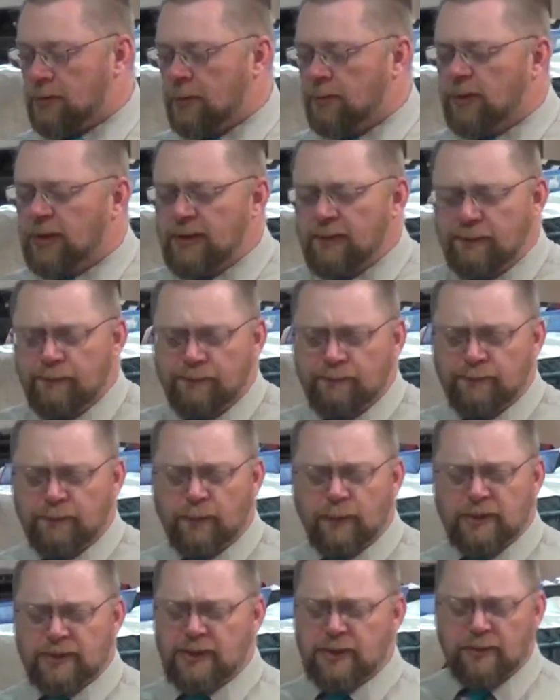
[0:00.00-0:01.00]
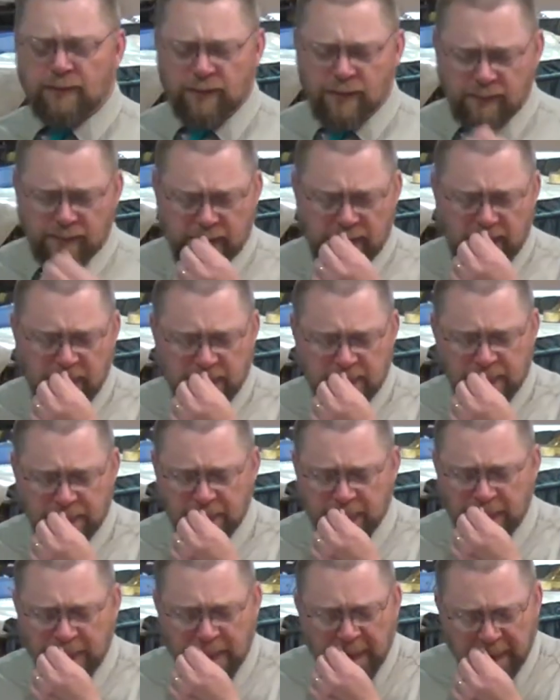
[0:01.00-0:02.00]
I believe, 14 or 15,
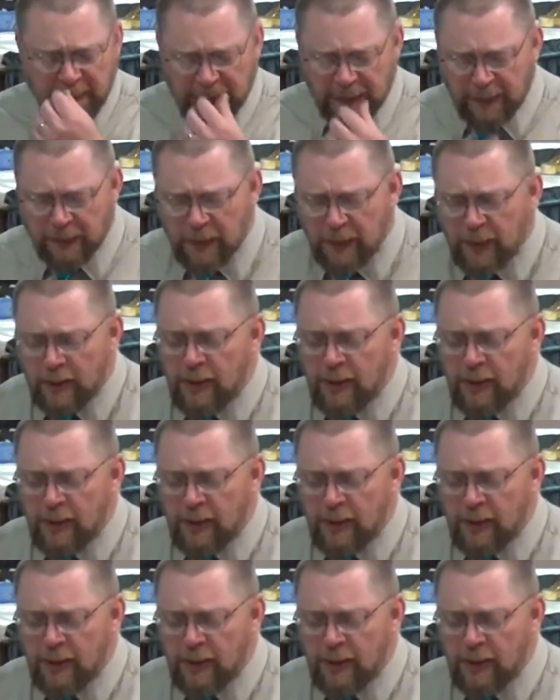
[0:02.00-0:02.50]
something around there.